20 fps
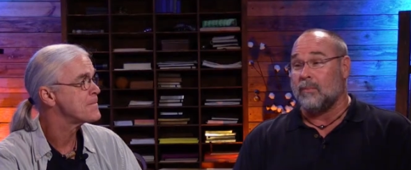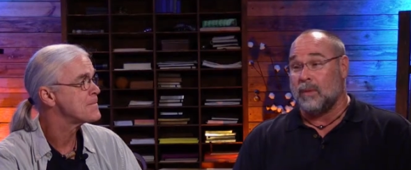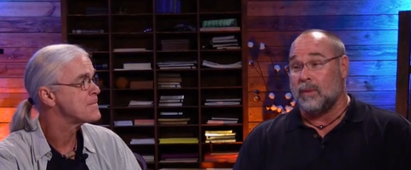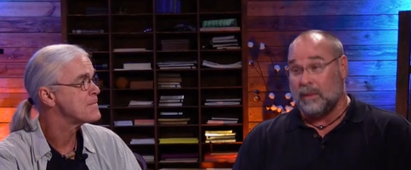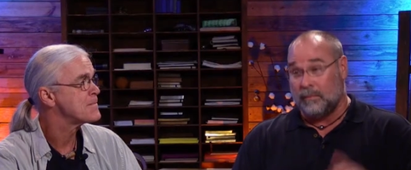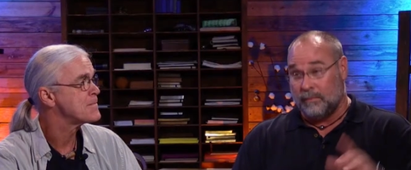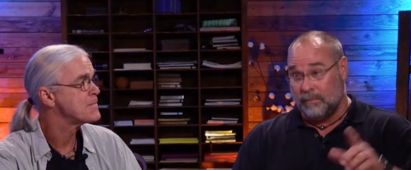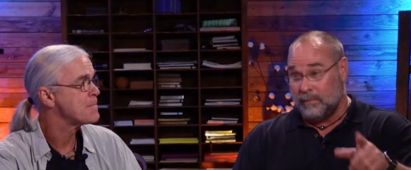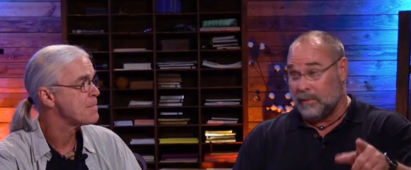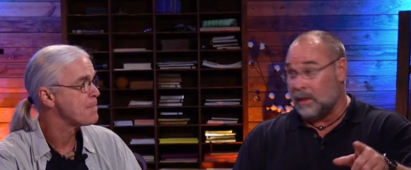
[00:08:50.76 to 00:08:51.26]
Speaker 1: Well,
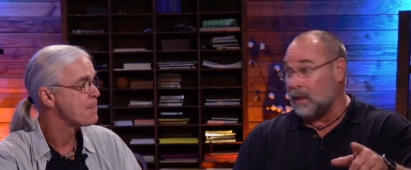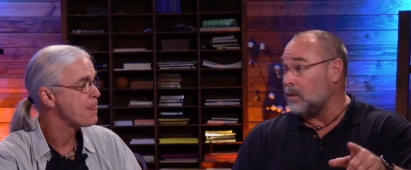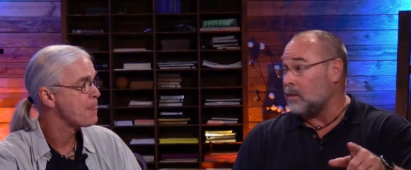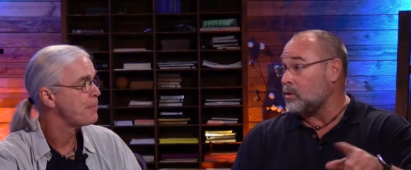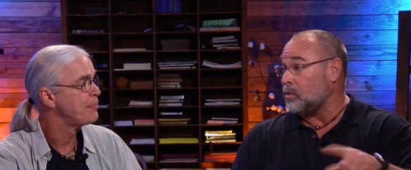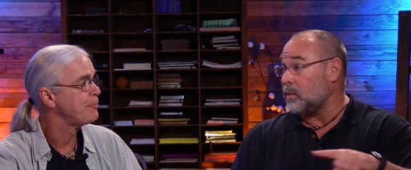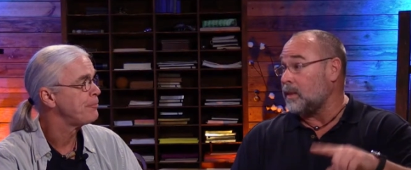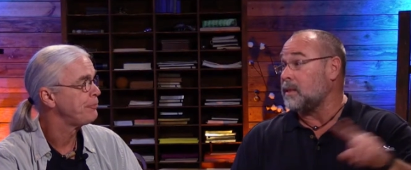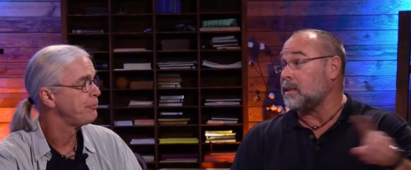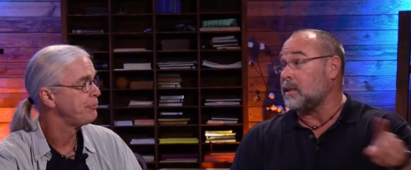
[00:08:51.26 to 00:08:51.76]
as long as
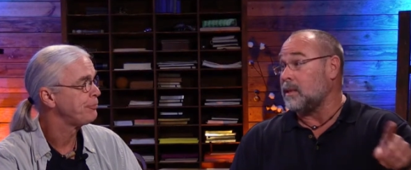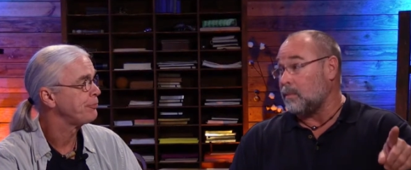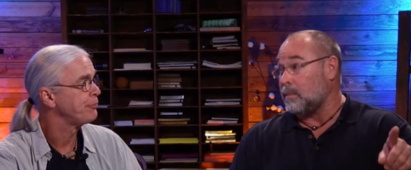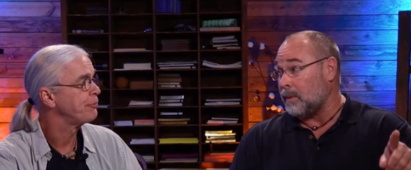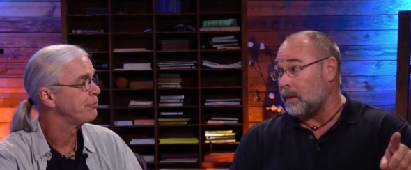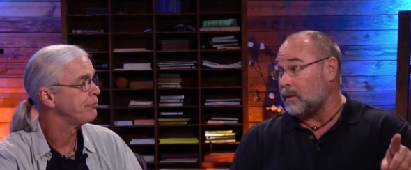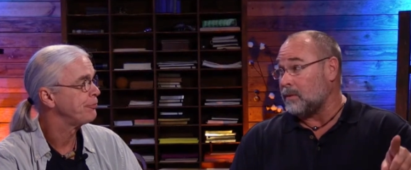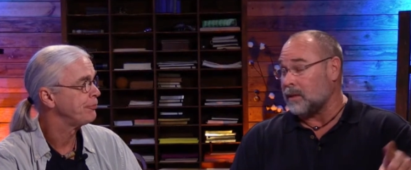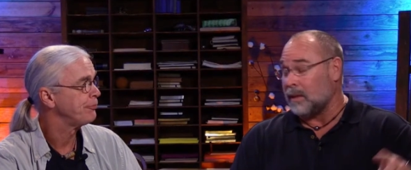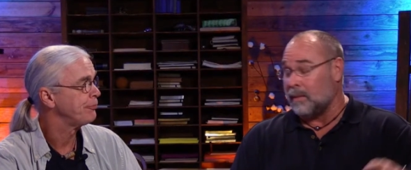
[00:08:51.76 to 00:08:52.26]
we can see the
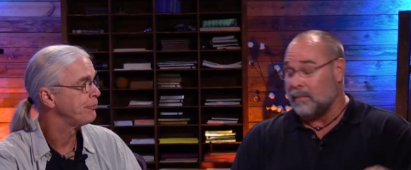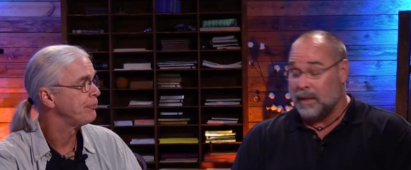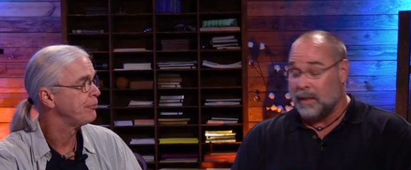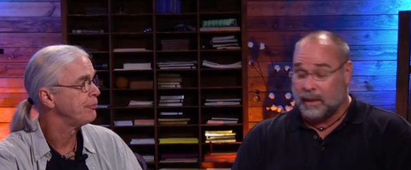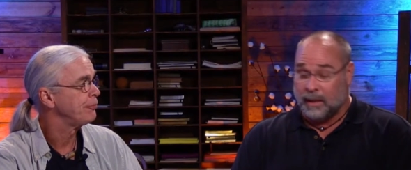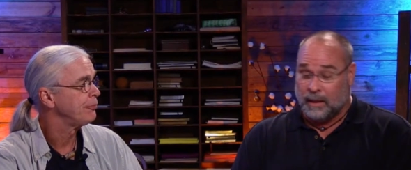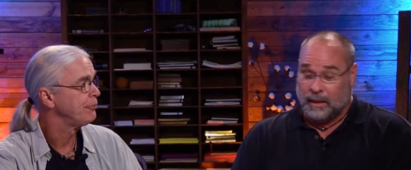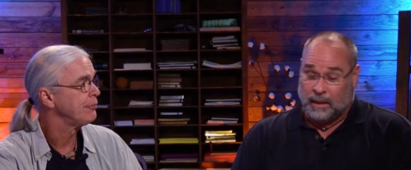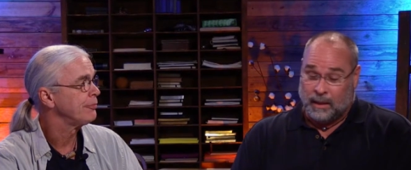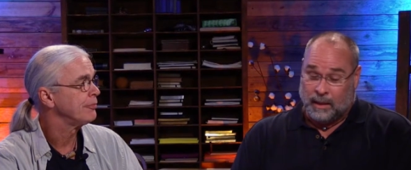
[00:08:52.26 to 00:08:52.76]
pawn shop
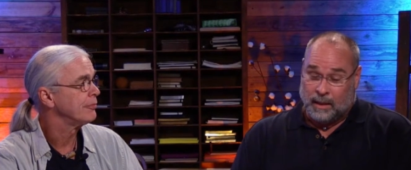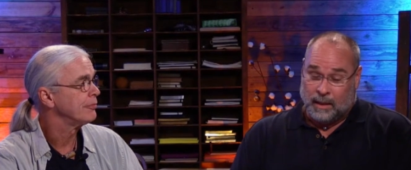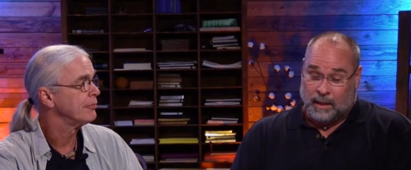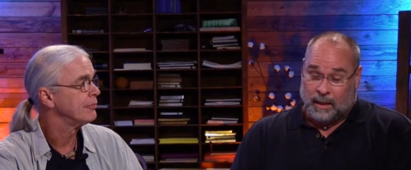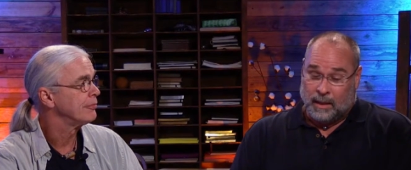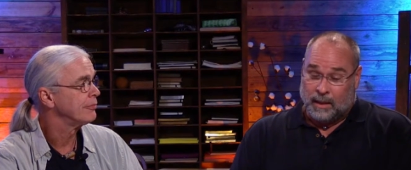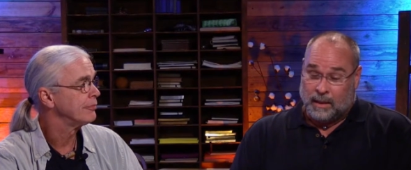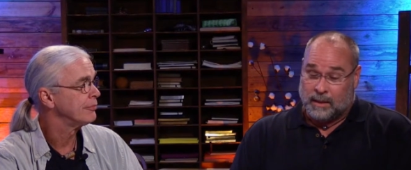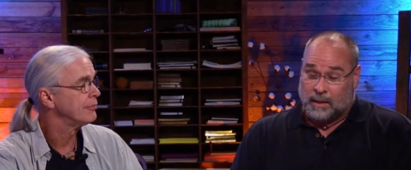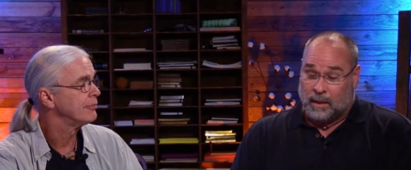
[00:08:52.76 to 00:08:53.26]
monkey,
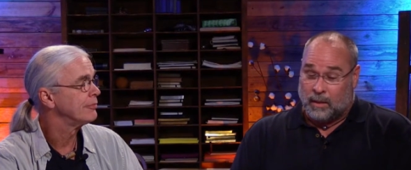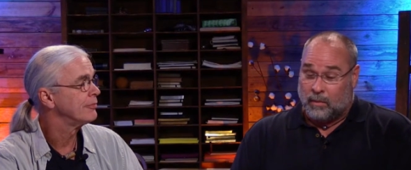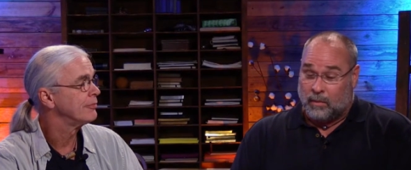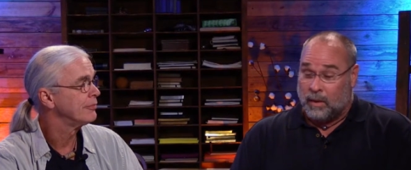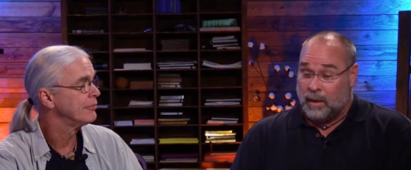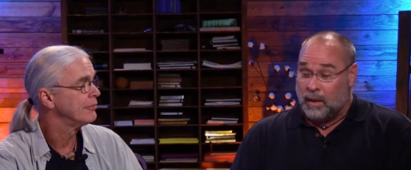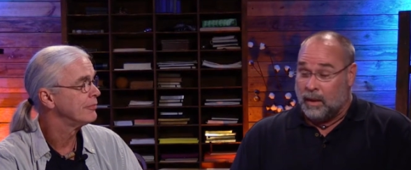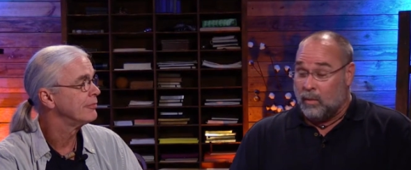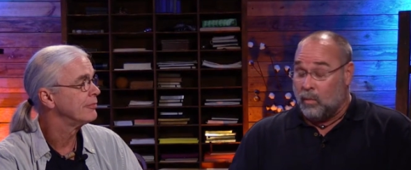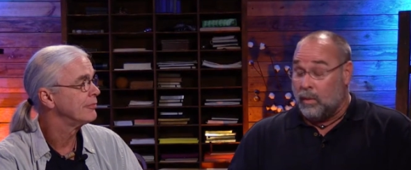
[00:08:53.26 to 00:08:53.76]
so
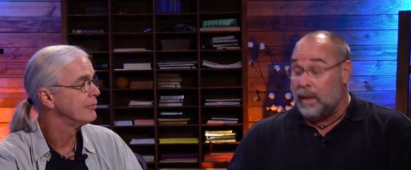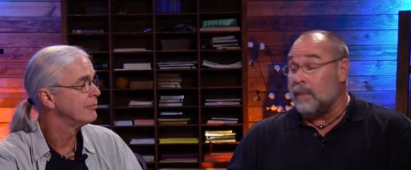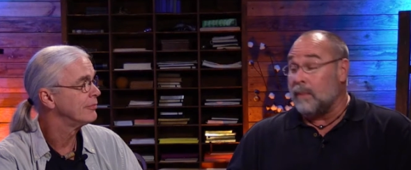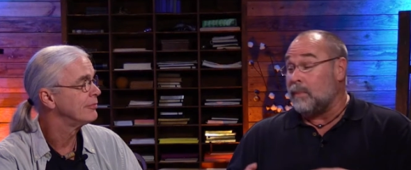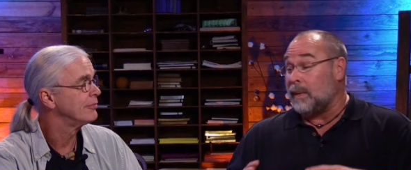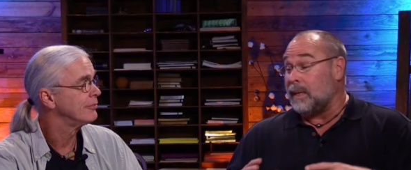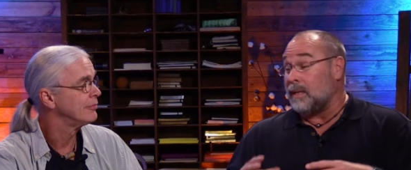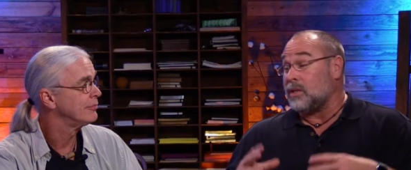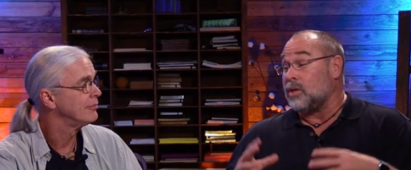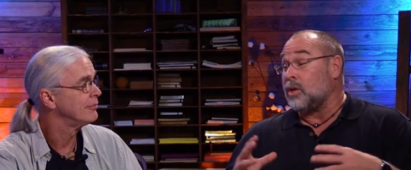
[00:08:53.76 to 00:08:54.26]
we have
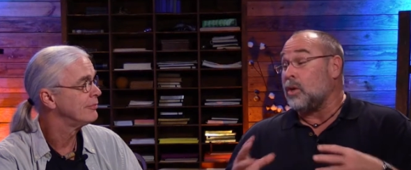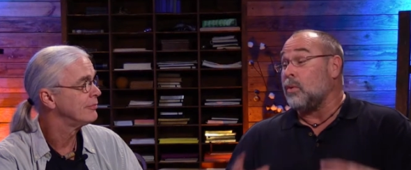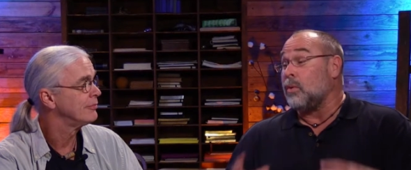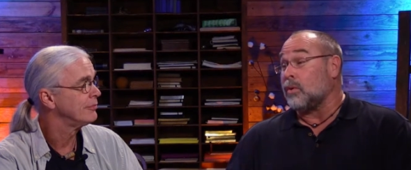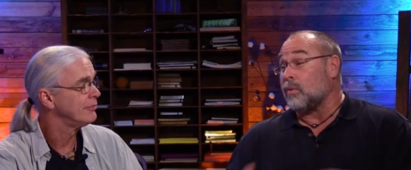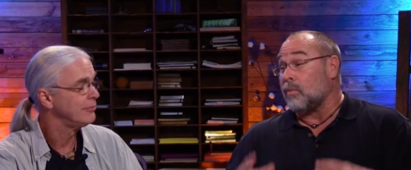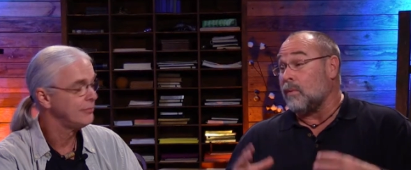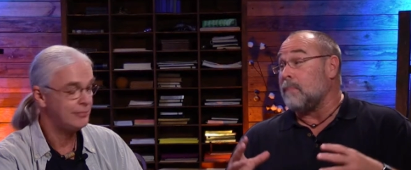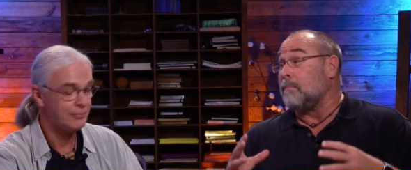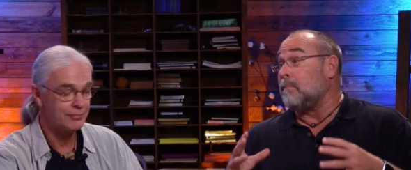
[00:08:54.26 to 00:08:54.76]
been two or
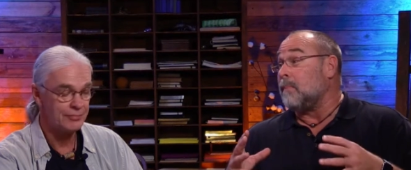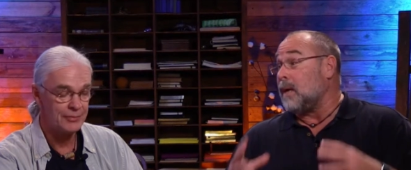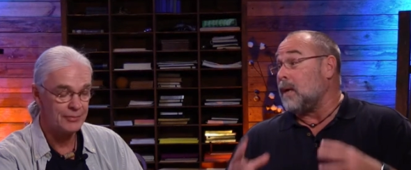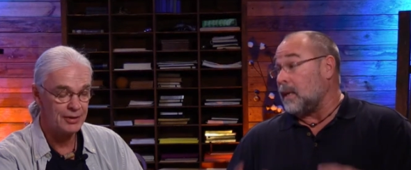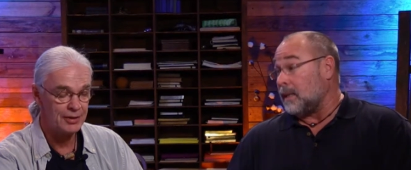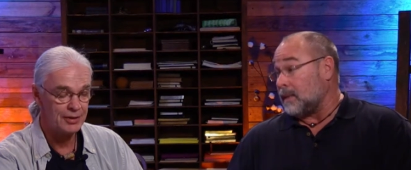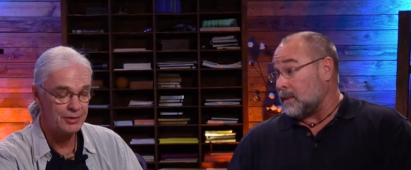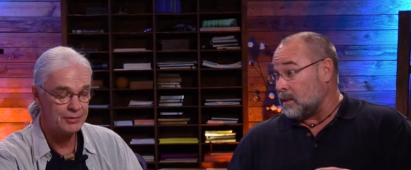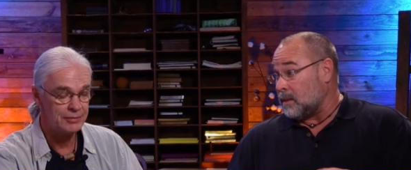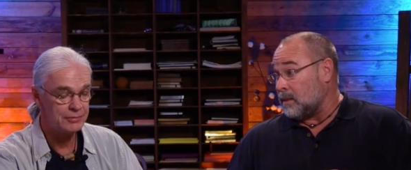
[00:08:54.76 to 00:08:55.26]
three
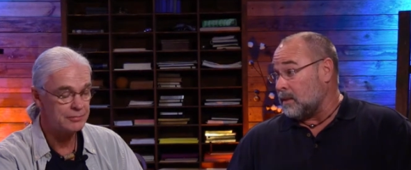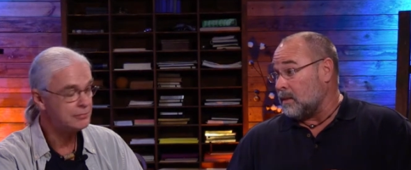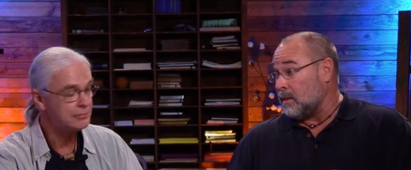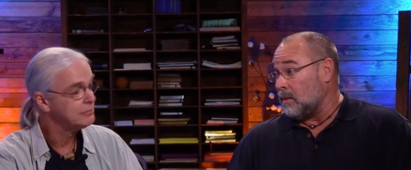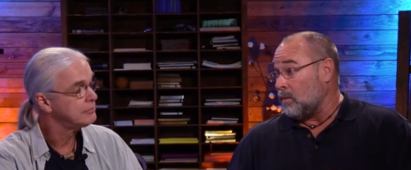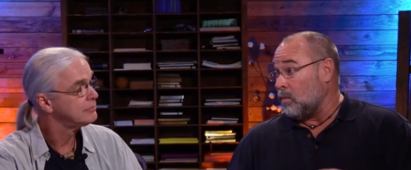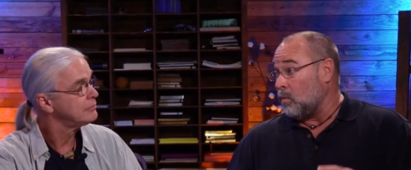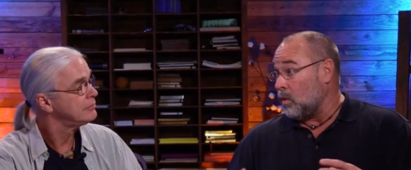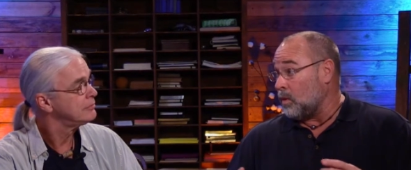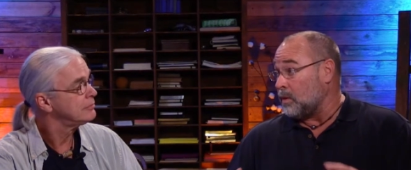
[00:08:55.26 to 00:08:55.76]
months
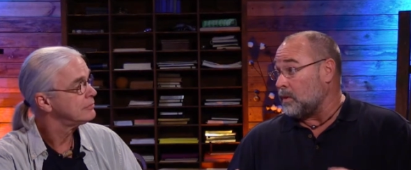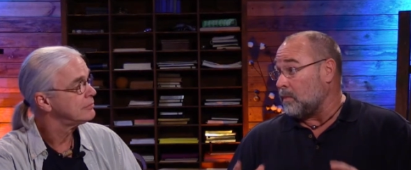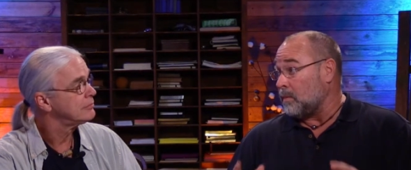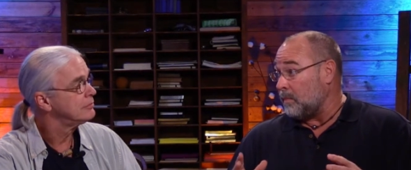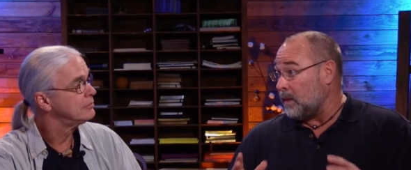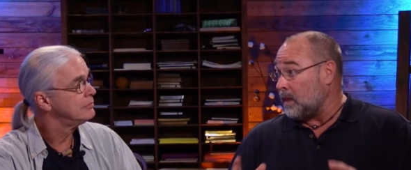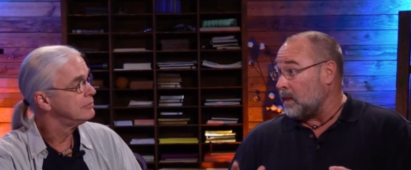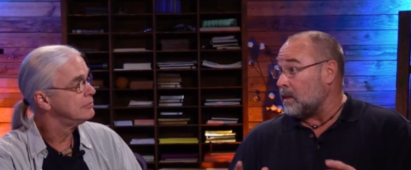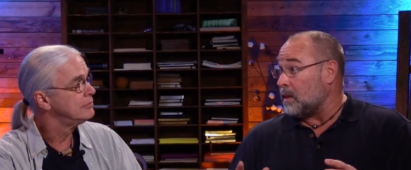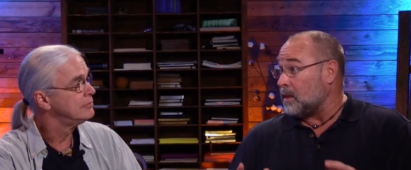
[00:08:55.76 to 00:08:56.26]
wanting to
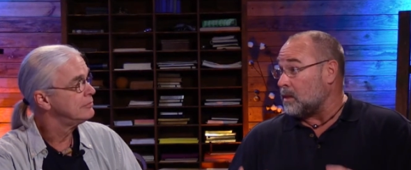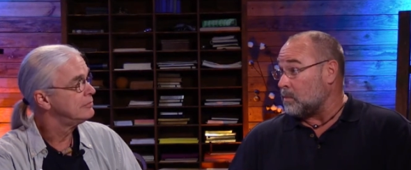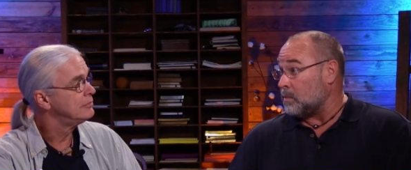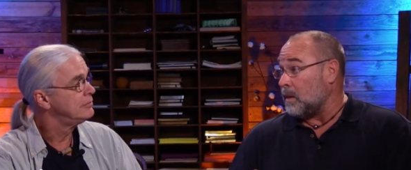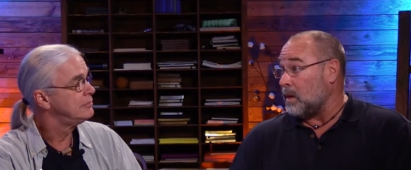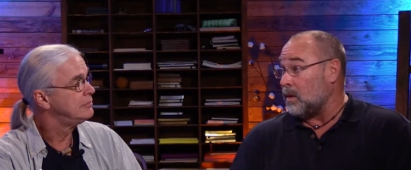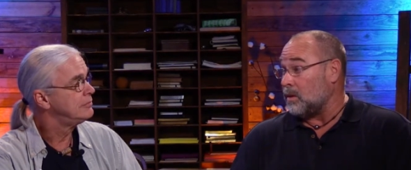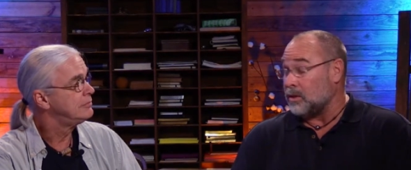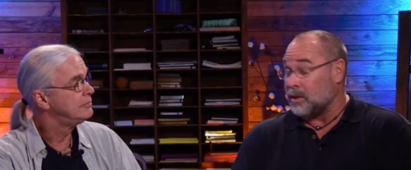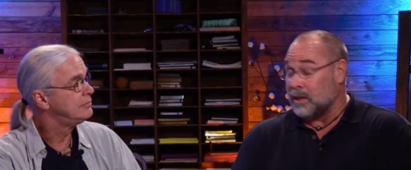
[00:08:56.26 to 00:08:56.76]
meet this
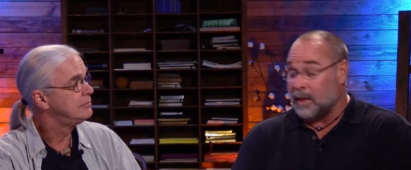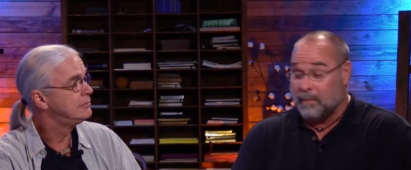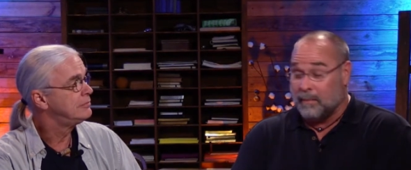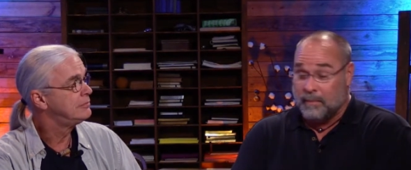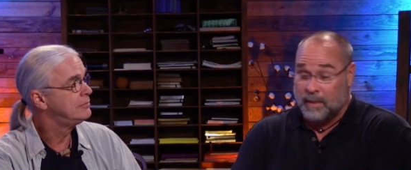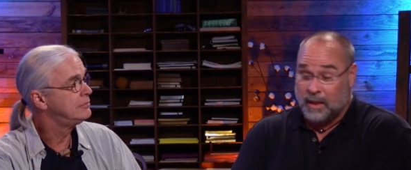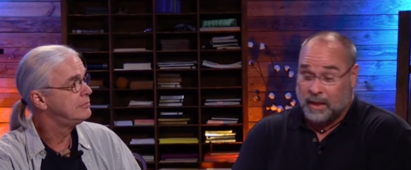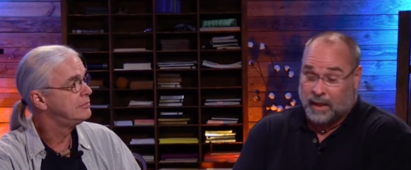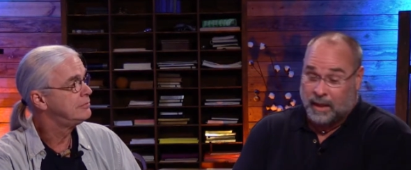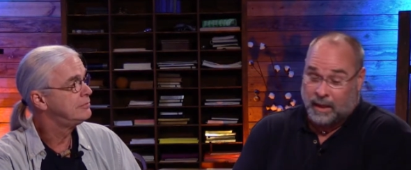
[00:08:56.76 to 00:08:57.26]
pawn shop
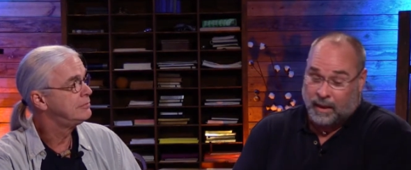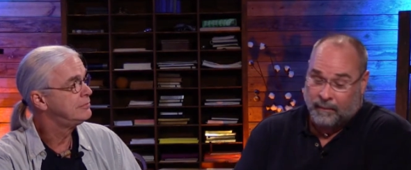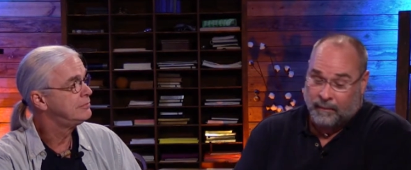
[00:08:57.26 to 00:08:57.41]
monkey.